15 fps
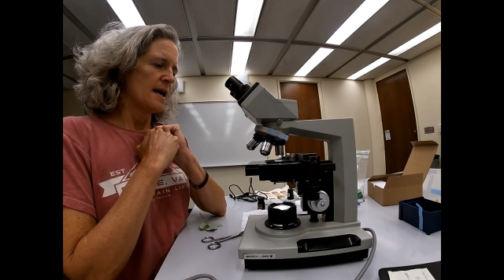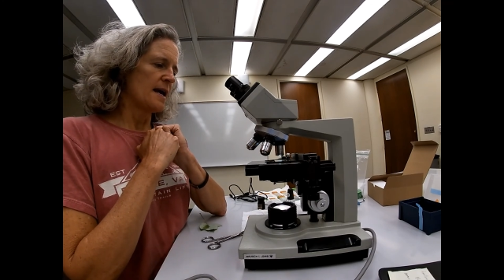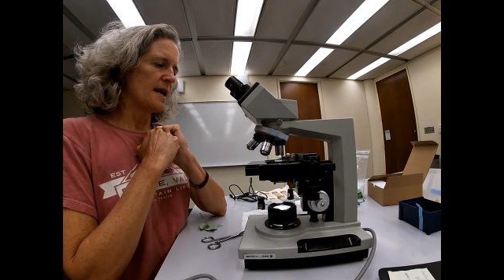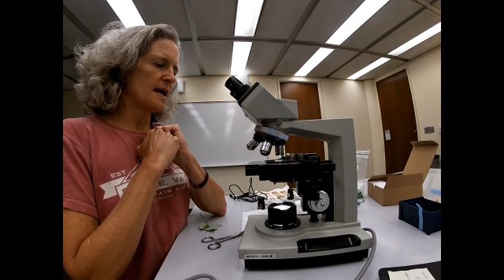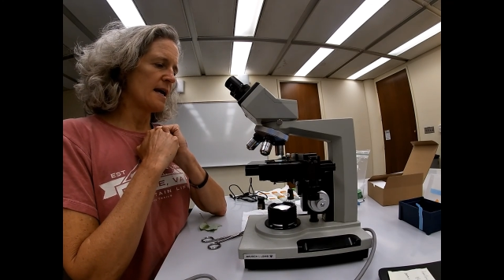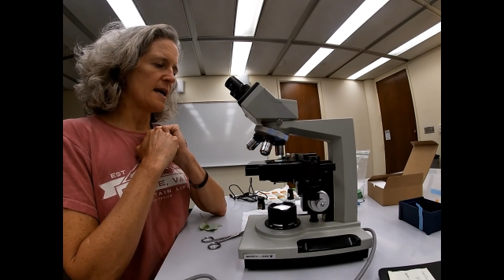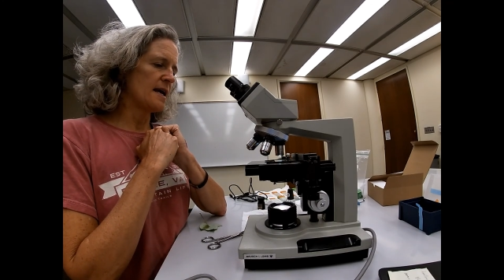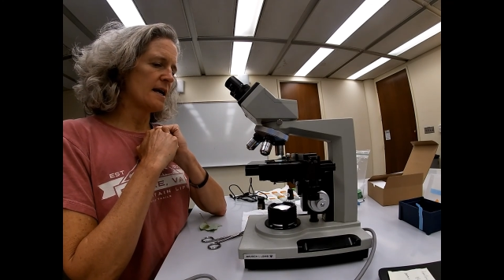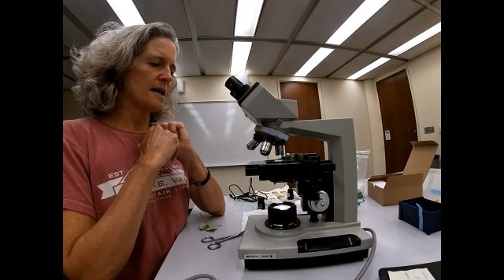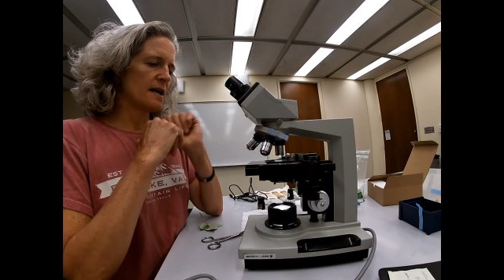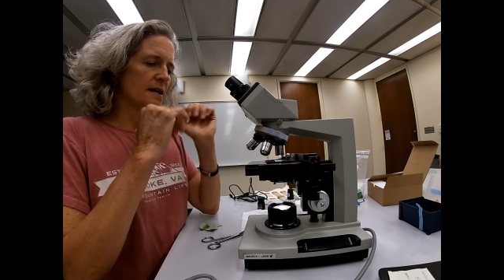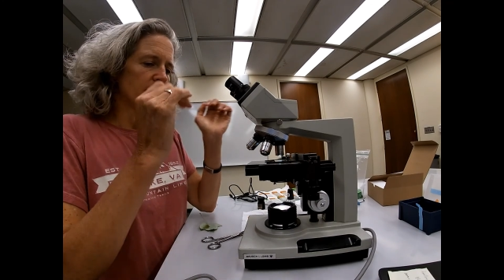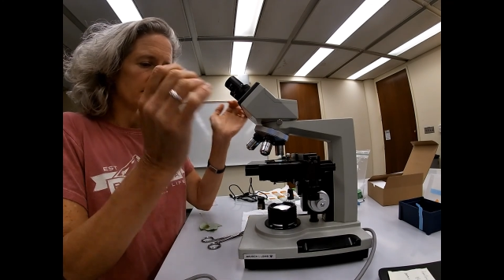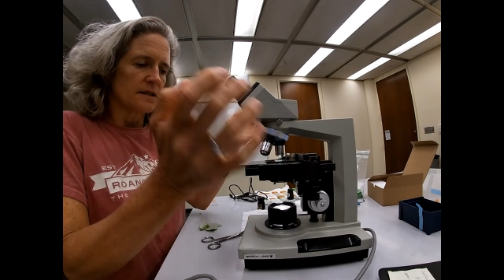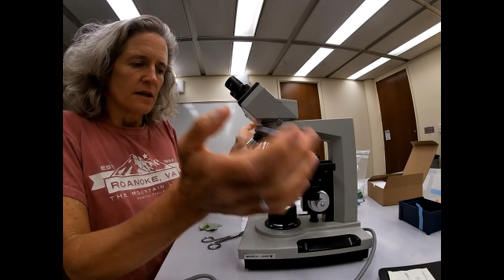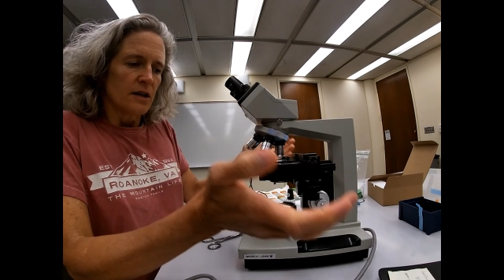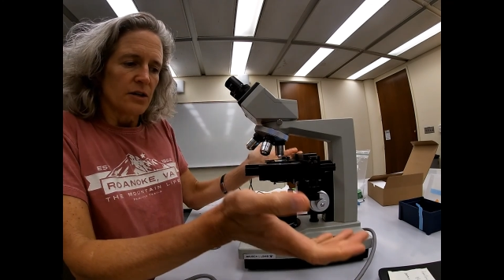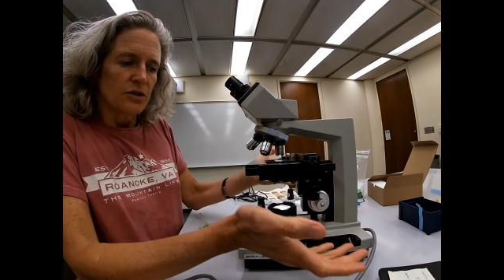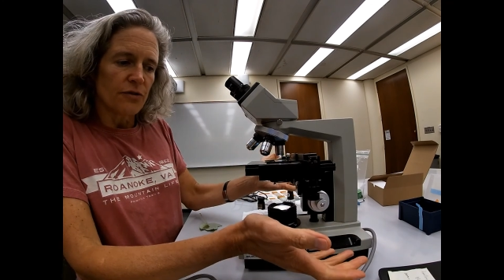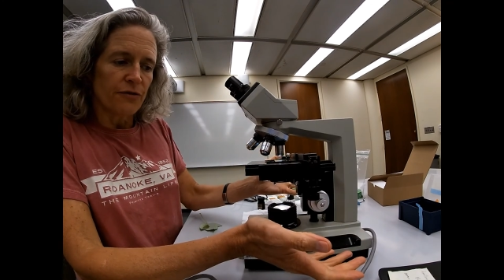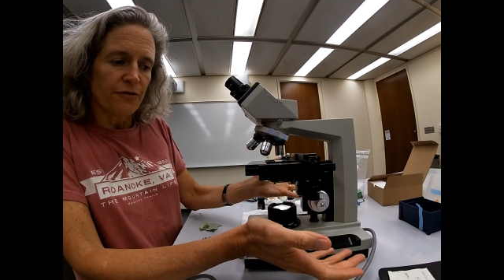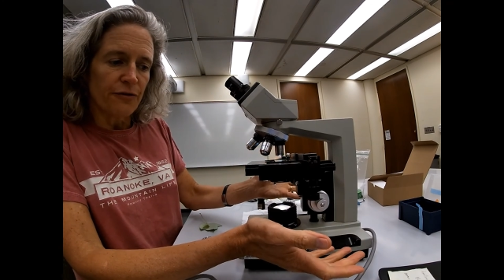And
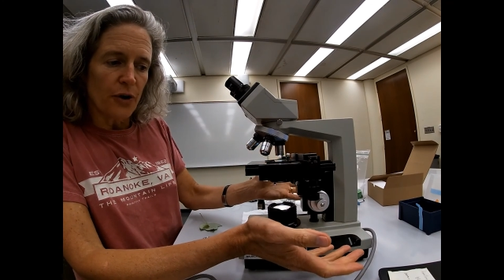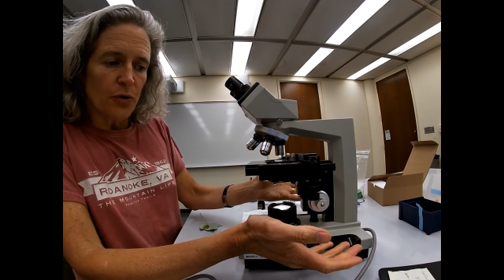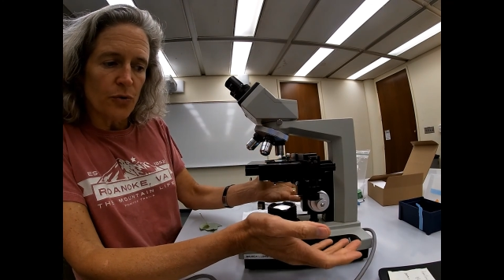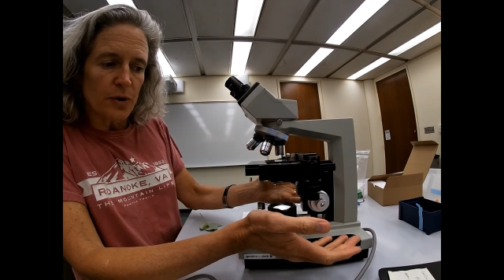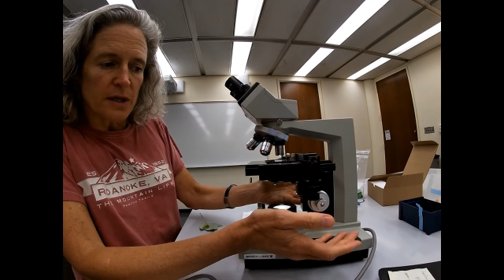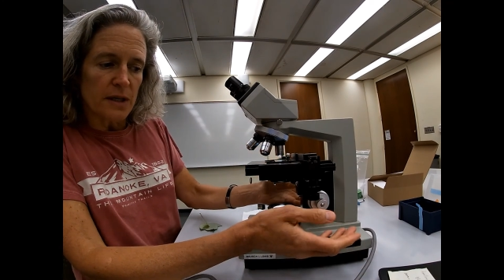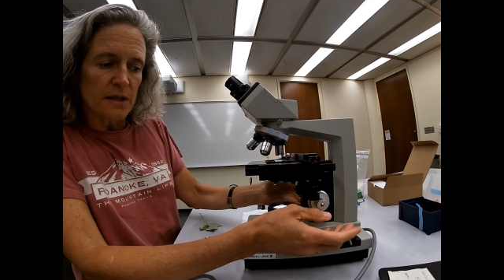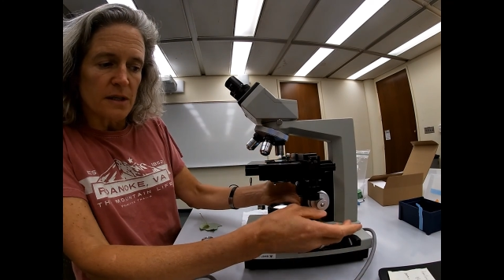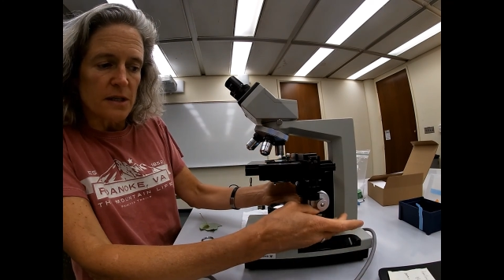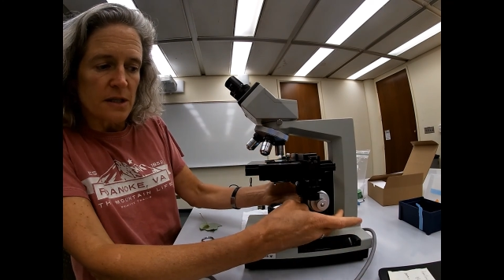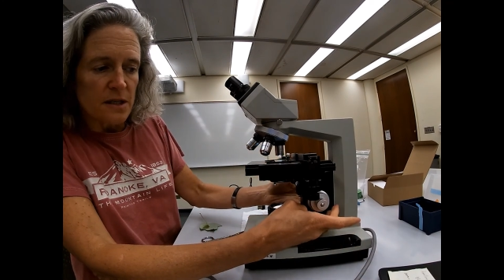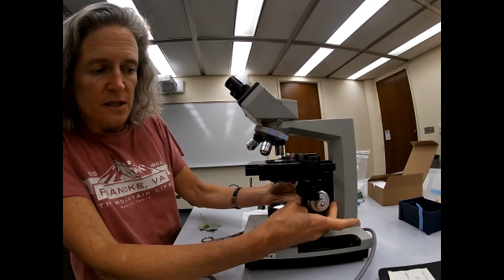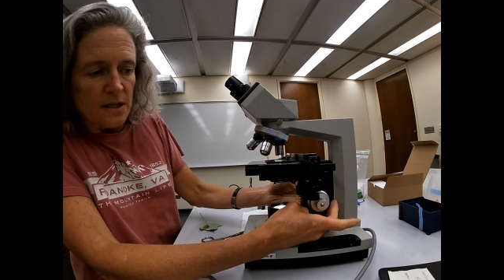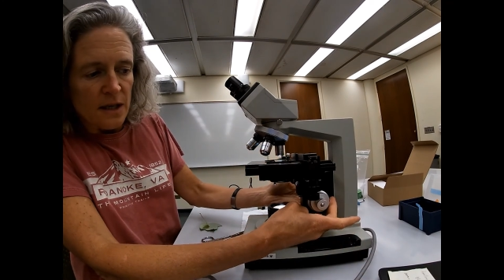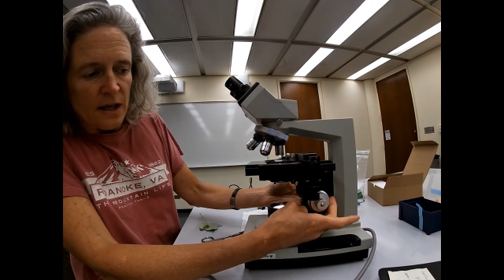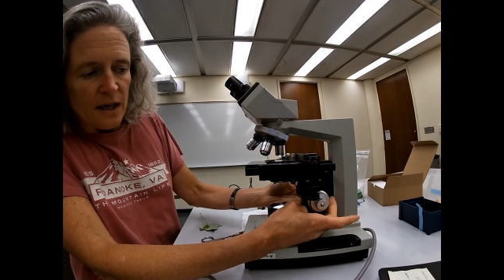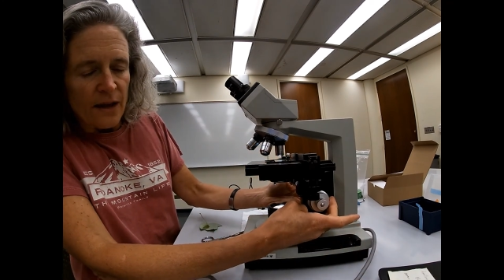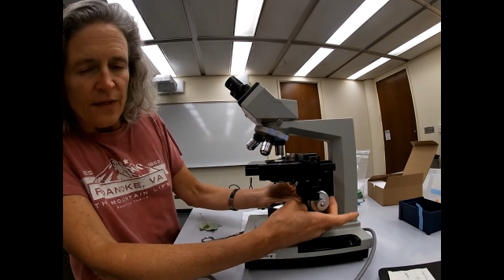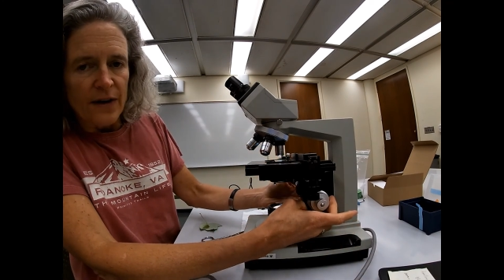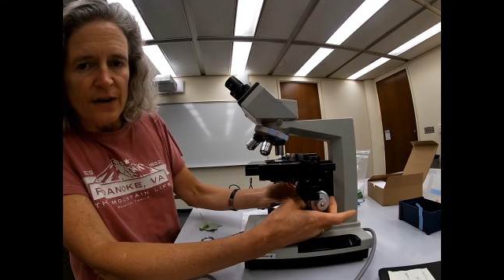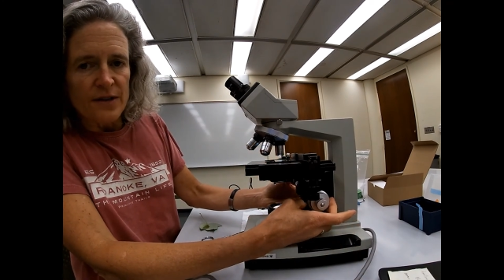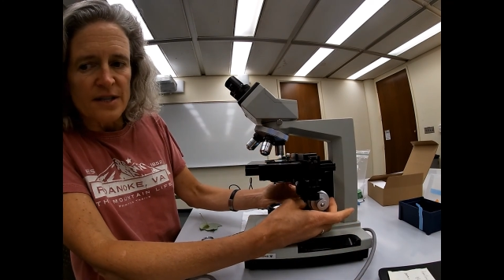to focus,
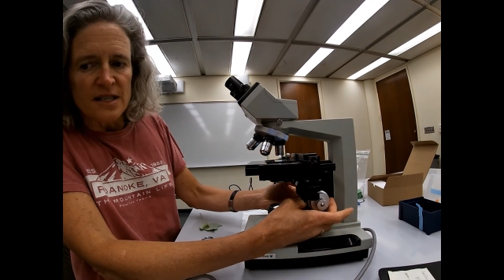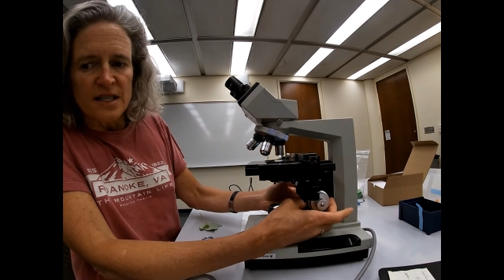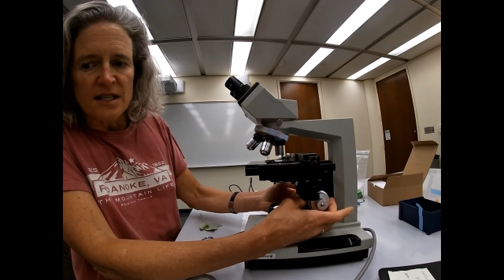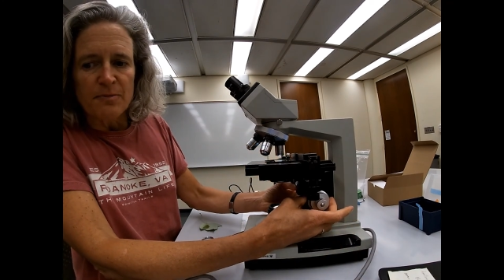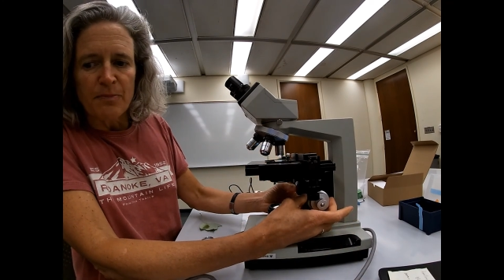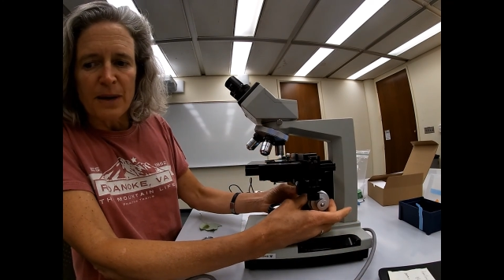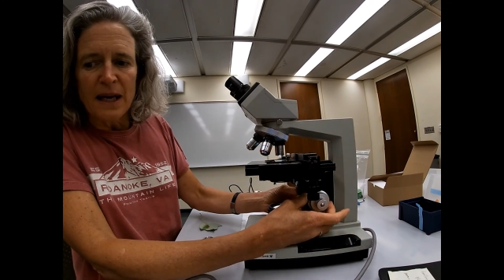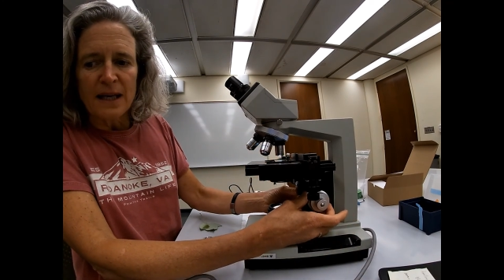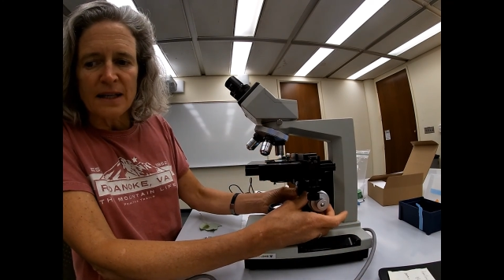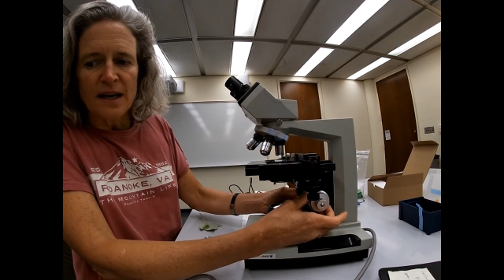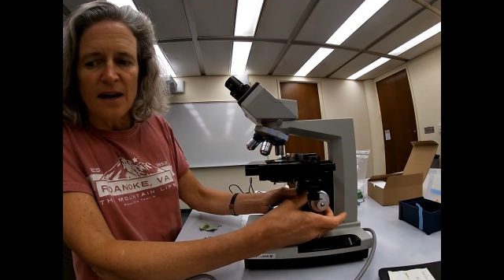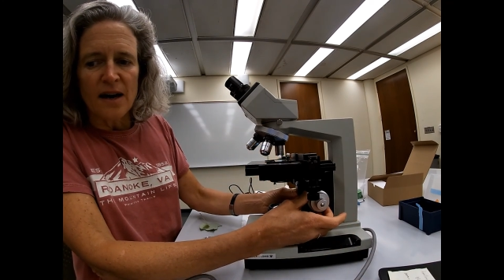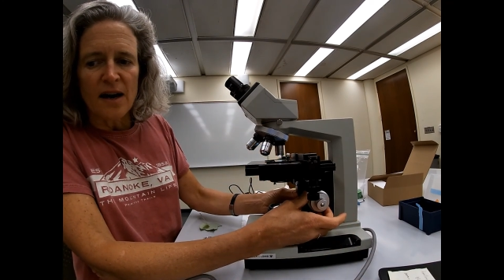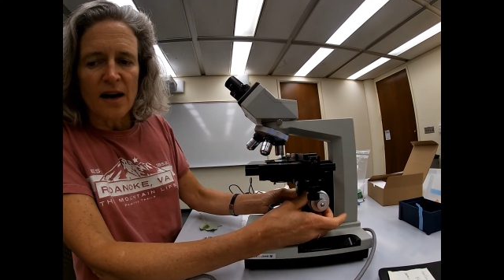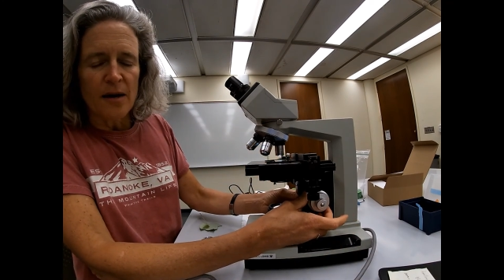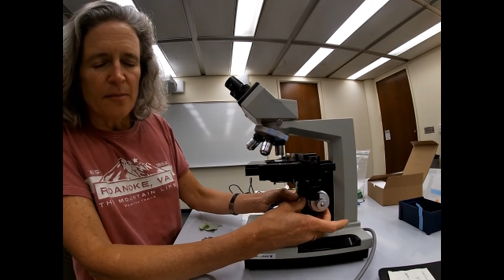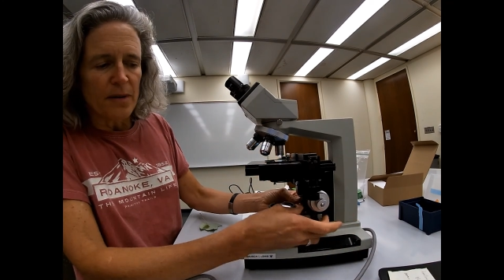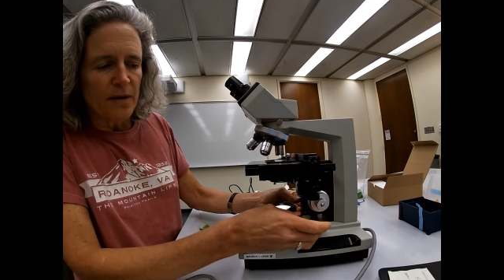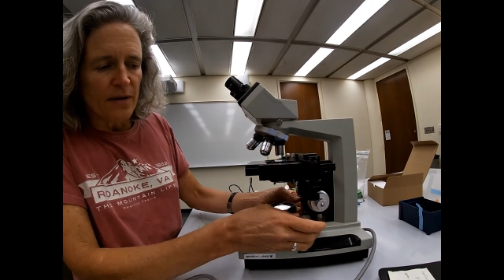there's this big knob,